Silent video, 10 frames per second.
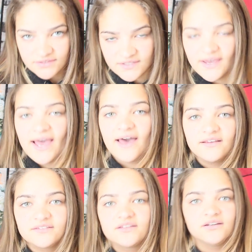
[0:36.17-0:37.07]
to
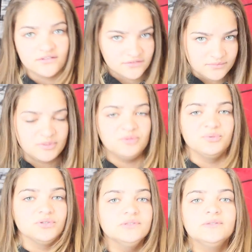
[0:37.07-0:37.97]
ask
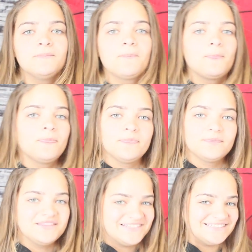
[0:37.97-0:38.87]
people.
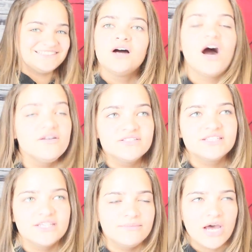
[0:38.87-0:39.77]

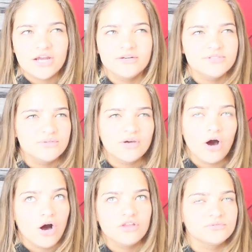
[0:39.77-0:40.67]
Obviously, I'm not going to be doing
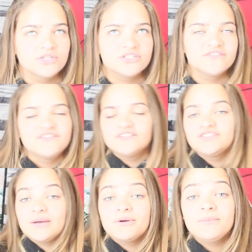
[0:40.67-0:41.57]
all
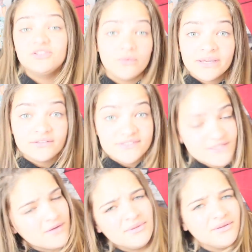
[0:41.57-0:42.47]
350. I'm going to be doing
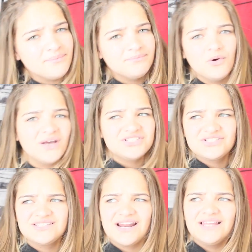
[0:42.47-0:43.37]
some of the
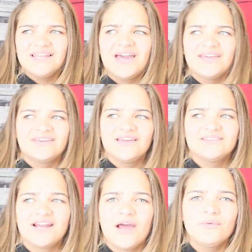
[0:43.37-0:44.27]
questions that I like
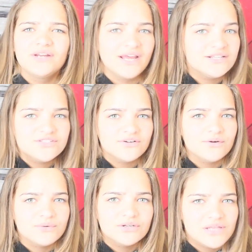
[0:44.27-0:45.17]
and that I would answer
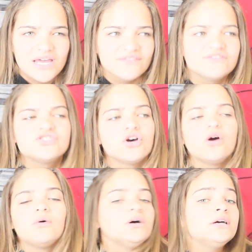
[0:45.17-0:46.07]
in real life.
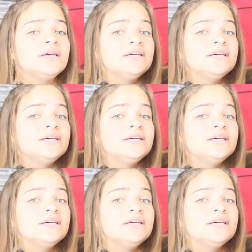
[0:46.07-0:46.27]
So,